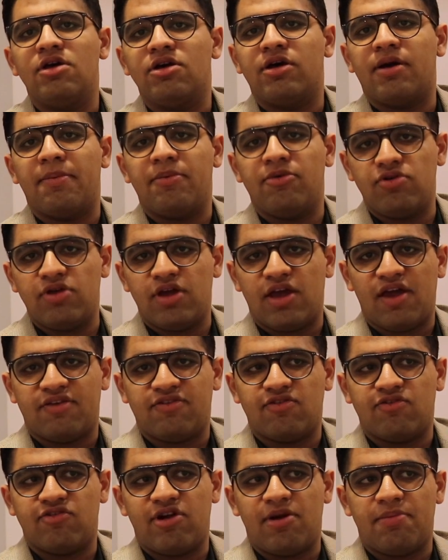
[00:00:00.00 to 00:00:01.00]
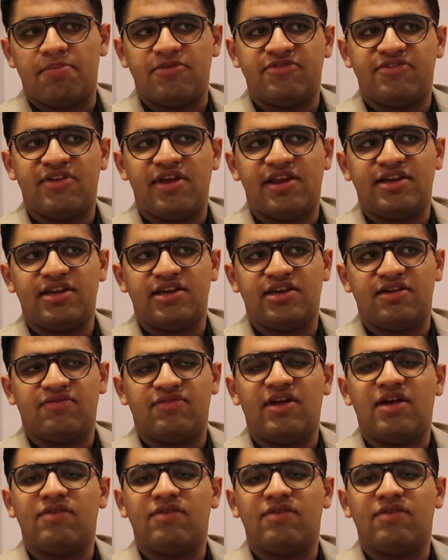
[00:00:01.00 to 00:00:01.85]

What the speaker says: communication representative.